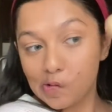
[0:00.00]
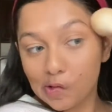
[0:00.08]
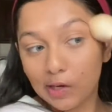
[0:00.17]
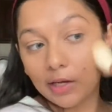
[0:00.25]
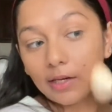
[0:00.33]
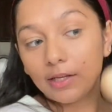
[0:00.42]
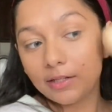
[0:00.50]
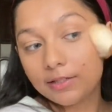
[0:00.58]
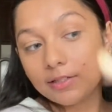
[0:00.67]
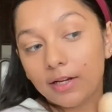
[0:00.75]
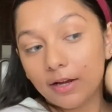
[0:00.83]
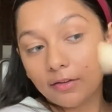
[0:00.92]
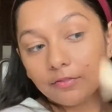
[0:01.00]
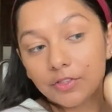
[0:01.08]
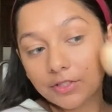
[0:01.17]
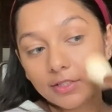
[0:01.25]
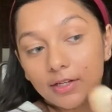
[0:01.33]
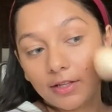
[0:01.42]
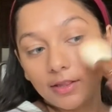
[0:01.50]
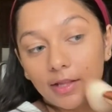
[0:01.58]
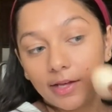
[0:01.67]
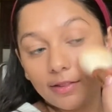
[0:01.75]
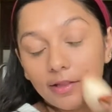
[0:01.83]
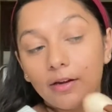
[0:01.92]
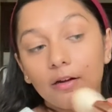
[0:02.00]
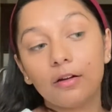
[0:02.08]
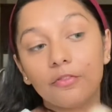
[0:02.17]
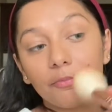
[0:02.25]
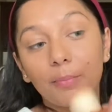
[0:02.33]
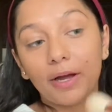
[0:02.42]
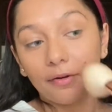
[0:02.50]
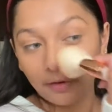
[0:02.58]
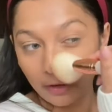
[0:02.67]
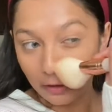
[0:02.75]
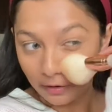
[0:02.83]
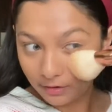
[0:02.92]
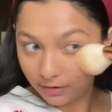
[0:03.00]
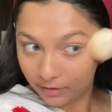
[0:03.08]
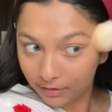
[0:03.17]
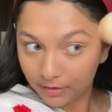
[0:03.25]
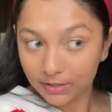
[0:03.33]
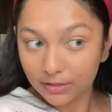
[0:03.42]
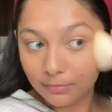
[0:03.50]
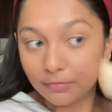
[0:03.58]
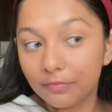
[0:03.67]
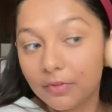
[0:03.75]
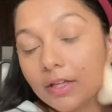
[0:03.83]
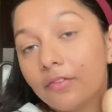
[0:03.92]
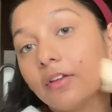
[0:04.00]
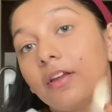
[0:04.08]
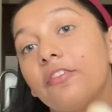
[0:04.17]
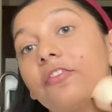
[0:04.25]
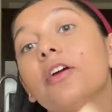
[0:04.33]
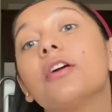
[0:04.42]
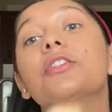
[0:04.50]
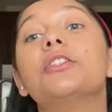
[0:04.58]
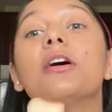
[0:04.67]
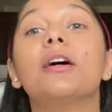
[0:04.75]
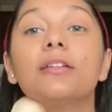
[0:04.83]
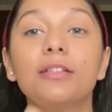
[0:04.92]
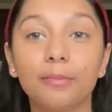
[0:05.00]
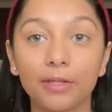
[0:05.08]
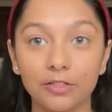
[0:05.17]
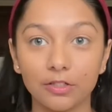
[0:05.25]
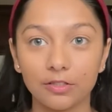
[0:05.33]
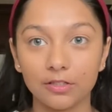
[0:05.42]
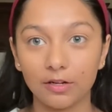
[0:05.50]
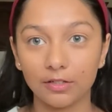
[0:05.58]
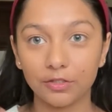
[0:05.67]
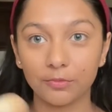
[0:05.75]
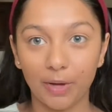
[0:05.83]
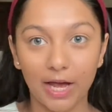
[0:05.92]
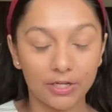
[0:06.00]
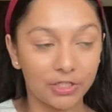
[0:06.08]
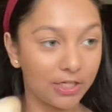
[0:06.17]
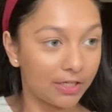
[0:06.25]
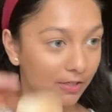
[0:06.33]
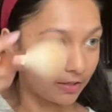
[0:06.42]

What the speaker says: I need to have just like a light layer of powder to give it a fair shot to make sure it's not too patchy.